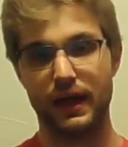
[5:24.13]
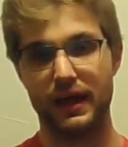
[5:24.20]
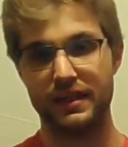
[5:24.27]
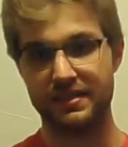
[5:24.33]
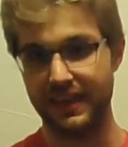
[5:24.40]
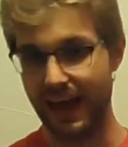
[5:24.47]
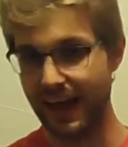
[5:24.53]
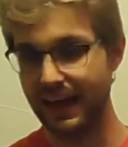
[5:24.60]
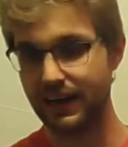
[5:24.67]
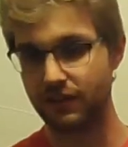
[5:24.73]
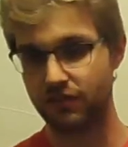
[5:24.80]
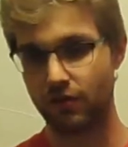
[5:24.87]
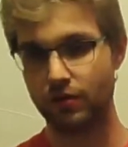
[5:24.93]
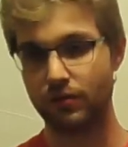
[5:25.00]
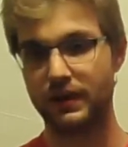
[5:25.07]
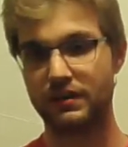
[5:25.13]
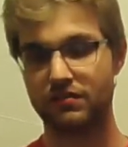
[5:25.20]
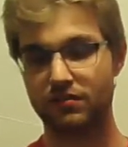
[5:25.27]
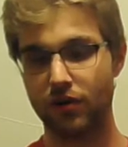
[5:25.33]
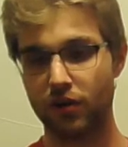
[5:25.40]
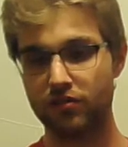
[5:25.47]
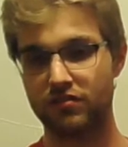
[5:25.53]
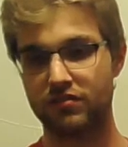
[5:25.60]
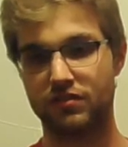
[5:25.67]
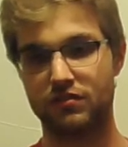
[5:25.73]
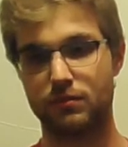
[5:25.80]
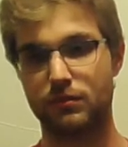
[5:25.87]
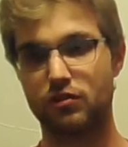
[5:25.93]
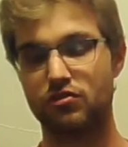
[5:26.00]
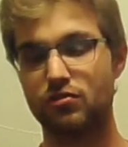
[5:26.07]
That in its own right is
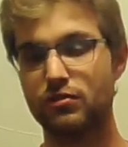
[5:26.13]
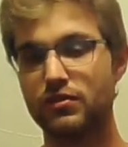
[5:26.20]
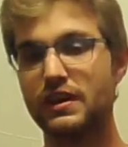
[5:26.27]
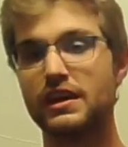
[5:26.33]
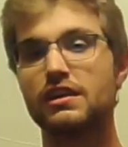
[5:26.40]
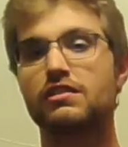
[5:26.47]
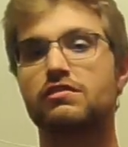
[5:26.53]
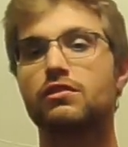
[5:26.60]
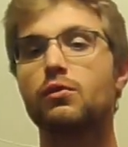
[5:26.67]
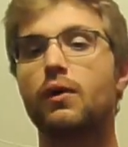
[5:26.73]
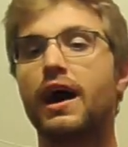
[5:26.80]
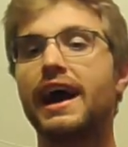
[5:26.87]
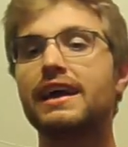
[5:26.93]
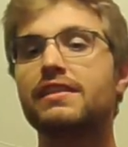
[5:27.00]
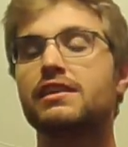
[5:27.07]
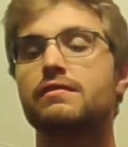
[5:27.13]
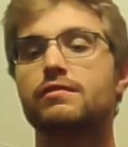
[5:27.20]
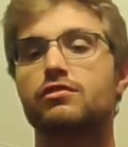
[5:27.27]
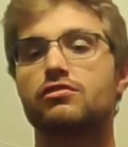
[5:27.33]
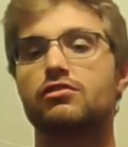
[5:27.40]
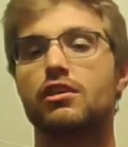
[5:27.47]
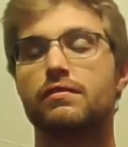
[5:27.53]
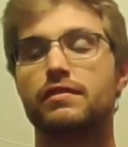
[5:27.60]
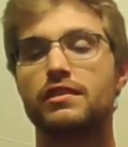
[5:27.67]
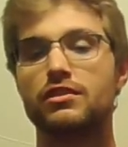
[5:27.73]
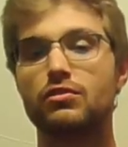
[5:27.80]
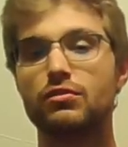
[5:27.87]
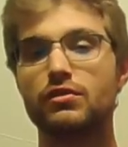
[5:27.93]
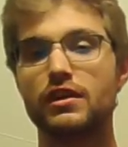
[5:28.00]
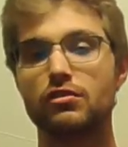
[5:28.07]
narcissism, because you're thinking so highly of yourself and
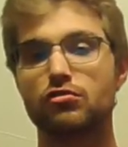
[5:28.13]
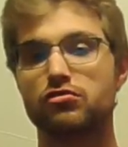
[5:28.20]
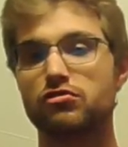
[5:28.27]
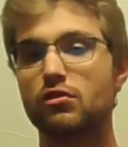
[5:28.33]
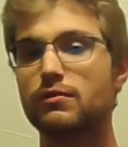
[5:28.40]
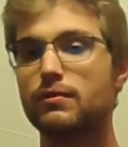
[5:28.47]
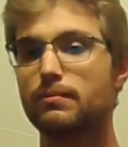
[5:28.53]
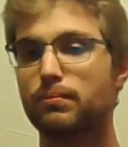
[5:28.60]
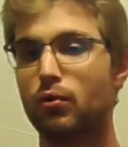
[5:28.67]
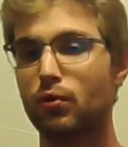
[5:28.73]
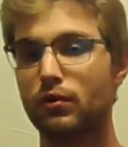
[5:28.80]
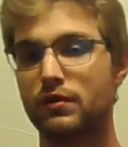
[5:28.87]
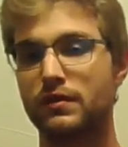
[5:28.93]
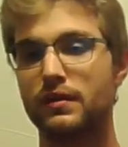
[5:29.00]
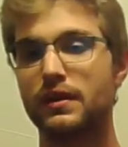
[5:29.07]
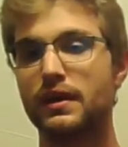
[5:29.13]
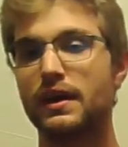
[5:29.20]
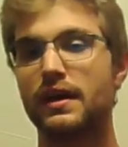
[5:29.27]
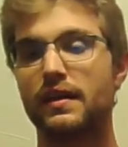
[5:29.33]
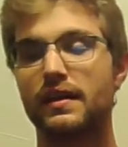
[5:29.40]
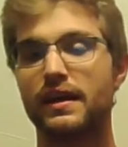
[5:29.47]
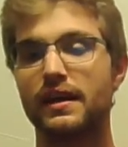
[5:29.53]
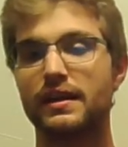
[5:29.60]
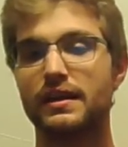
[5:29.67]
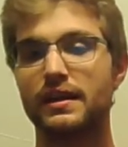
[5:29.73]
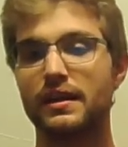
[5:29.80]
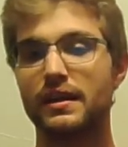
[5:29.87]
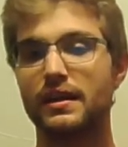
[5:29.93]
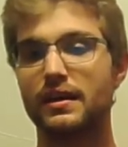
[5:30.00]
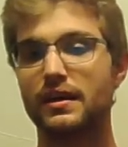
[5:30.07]
you think you're so important that
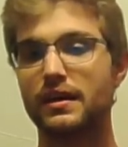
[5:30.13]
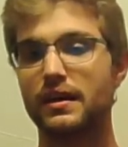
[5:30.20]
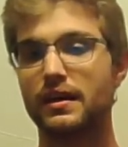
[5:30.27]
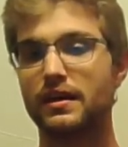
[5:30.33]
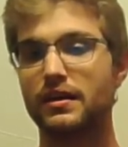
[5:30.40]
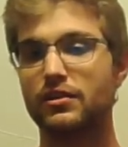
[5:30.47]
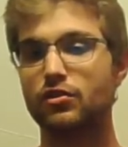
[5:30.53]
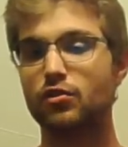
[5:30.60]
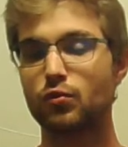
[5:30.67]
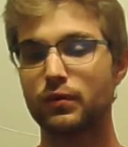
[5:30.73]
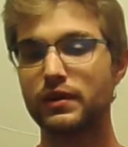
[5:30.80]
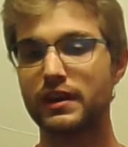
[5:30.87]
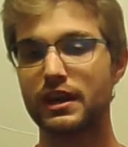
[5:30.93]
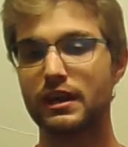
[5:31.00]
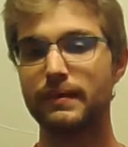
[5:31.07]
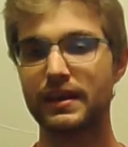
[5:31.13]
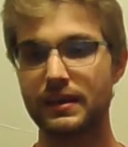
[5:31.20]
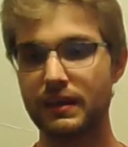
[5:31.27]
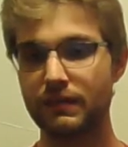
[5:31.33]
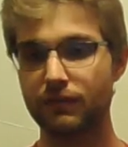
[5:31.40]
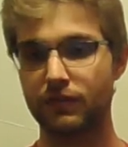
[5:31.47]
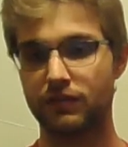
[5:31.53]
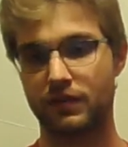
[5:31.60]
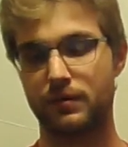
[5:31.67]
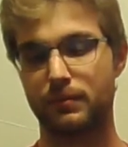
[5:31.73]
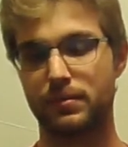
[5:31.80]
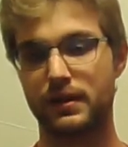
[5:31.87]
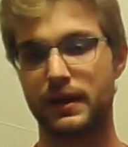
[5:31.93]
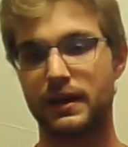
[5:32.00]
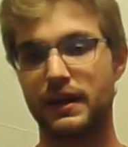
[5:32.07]
you're really going to make a difference on the
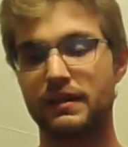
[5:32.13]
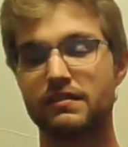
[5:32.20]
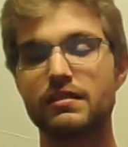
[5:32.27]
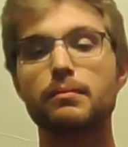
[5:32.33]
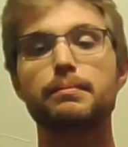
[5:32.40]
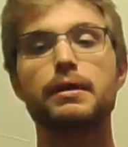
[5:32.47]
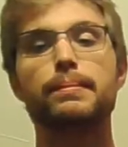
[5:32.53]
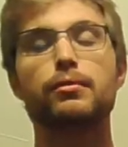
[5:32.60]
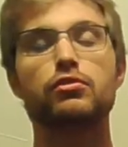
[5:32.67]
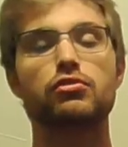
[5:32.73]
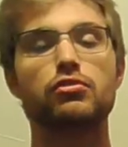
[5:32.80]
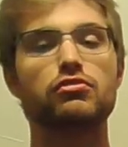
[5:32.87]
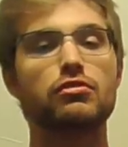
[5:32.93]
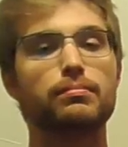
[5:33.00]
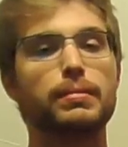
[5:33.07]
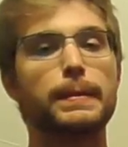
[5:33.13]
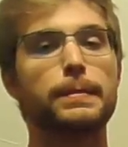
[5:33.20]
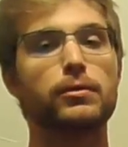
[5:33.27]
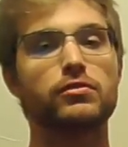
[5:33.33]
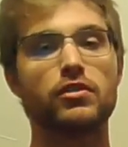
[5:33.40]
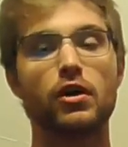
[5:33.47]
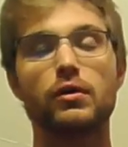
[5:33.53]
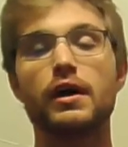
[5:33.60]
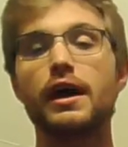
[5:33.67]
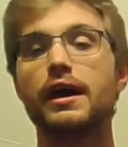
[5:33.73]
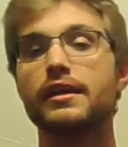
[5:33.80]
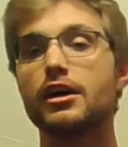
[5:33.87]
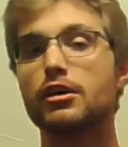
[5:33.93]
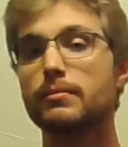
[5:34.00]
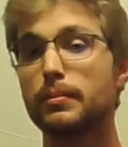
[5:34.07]
planet. And some people do, some people don't.
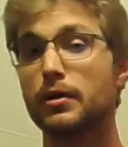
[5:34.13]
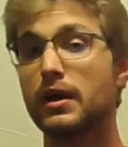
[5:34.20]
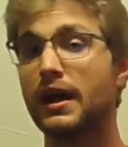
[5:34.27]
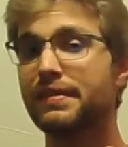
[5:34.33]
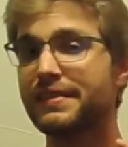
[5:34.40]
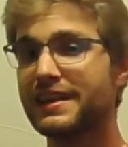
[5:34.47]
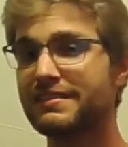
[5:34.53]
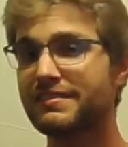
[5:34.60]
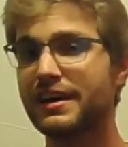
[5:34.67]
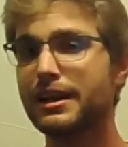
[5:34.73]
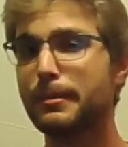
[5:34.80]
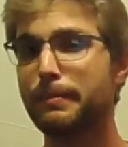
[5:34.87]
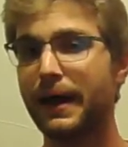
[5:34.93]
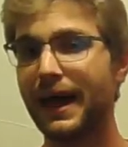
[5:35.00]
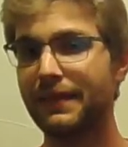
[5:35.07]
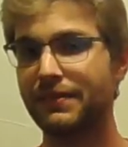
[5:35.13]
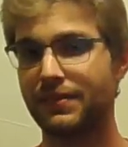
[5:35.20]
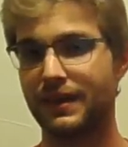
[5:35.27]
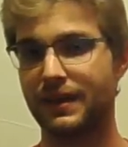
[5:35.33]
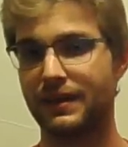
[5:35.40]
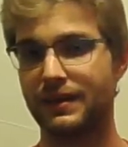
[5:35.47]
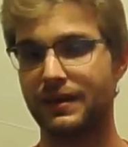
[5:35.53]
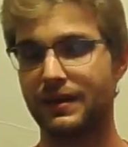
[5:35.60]
Now, remember, that's not a bad thing,